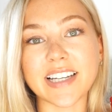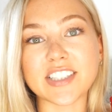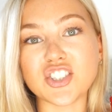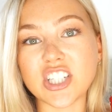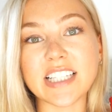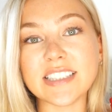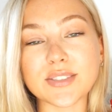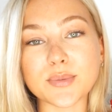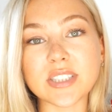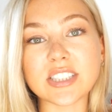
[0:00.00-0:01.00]
like jeans
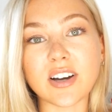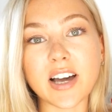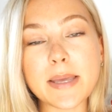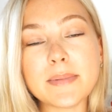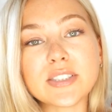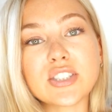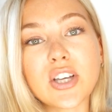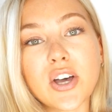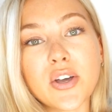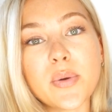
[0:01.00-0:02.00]
all the time.
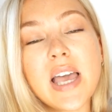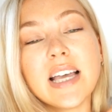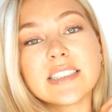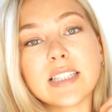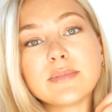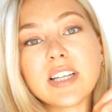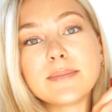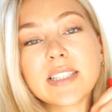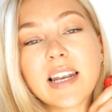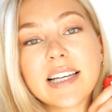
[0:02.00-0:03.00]
So
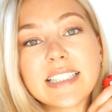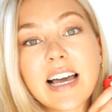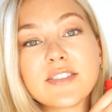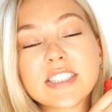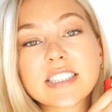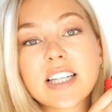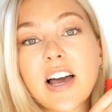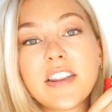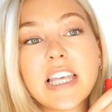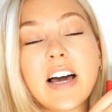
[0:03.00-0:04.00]
sometimes I like to have a
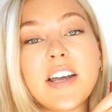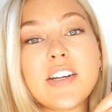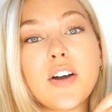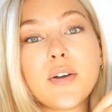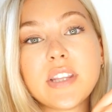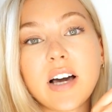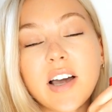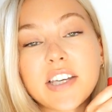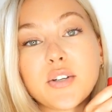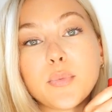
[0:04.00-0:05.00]
skirt that I know that
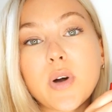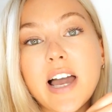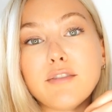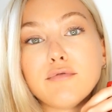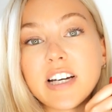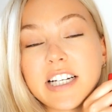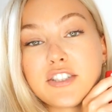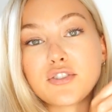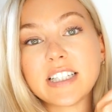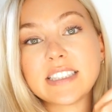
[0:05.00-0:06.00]
I can wear really
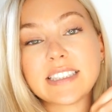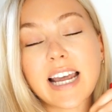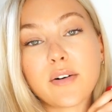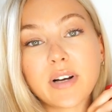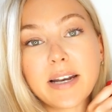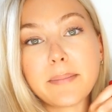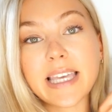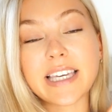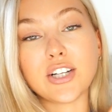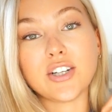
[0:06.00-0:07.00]
dressed down and
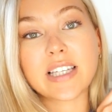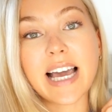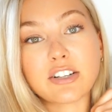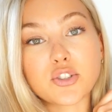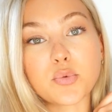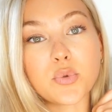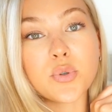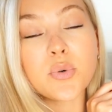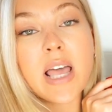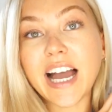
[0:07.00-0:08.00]
make it look
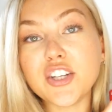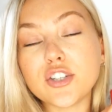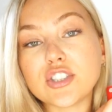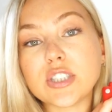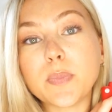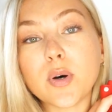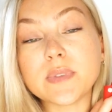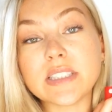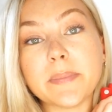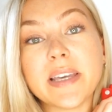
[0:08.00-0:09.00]
casual. And you could just pop
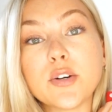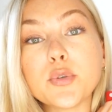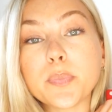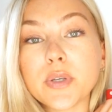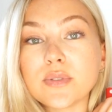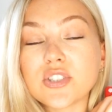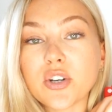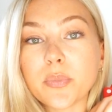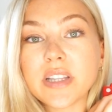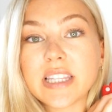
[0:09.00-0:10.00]
some heeled boots
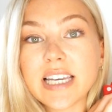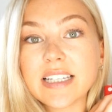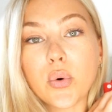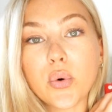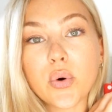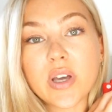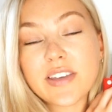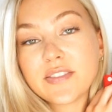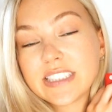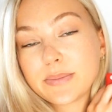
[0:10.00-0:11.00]
on with this, or
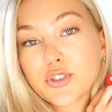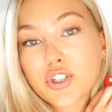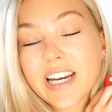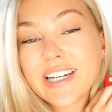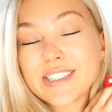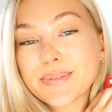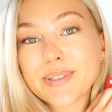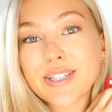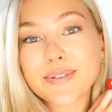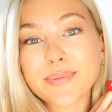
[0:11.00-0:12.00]
even some trainers
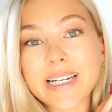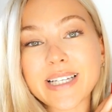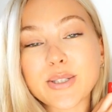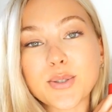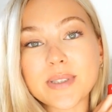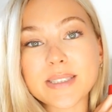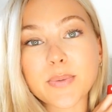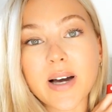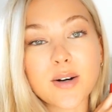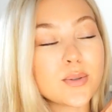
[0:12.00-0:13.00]
would look really cool as
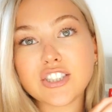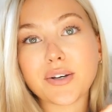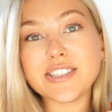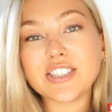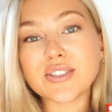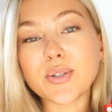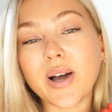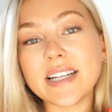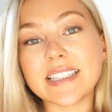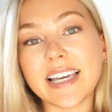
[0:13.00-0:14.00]
well. So I just thought
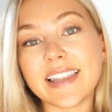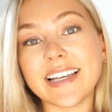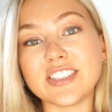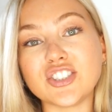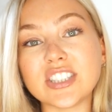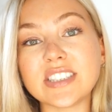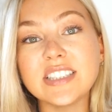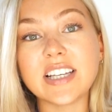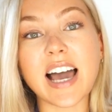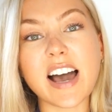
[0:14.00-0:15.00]
I'd get this just
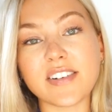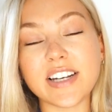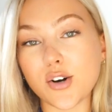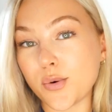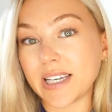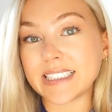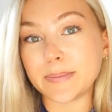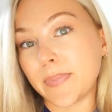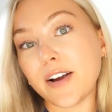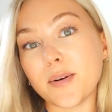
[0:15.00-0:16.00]
to have a little
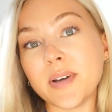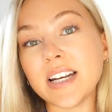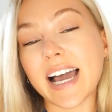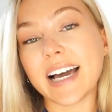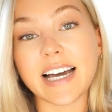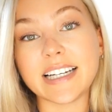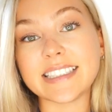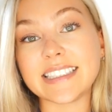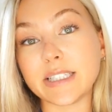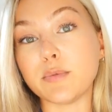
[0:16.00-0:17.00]
experiment and
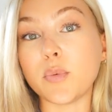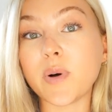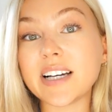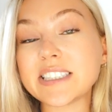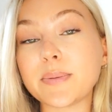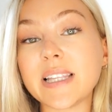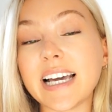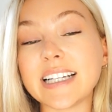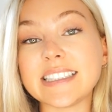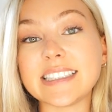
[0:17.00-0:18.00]
see what works with it
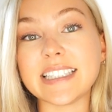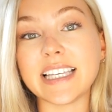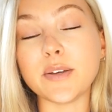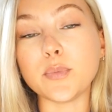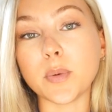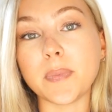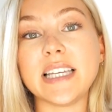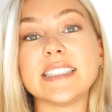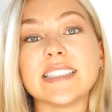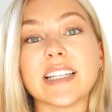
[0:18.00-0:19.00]
and see what
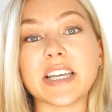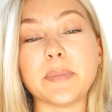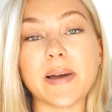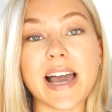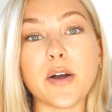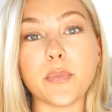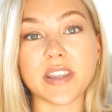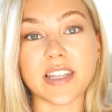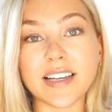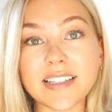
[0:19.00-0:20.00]
pieces I can pair
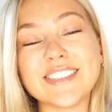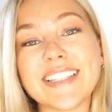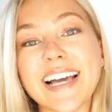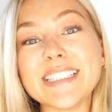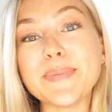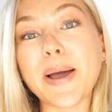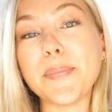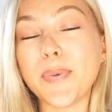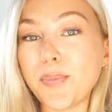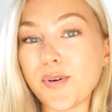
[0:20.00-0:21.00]
with it. So that is my
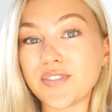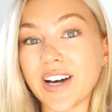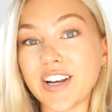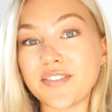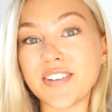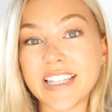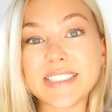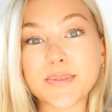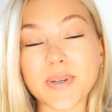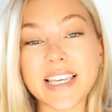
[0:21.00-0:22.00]
pop of colour for
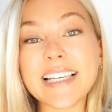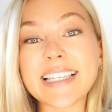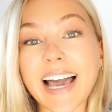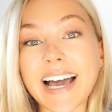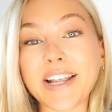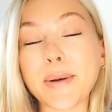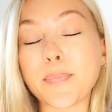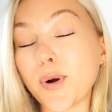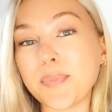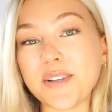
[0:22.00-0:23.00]
this week and
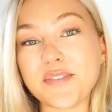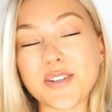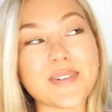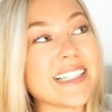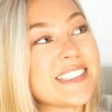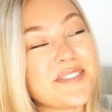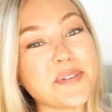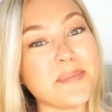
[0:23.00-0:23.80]
probably for the rest of the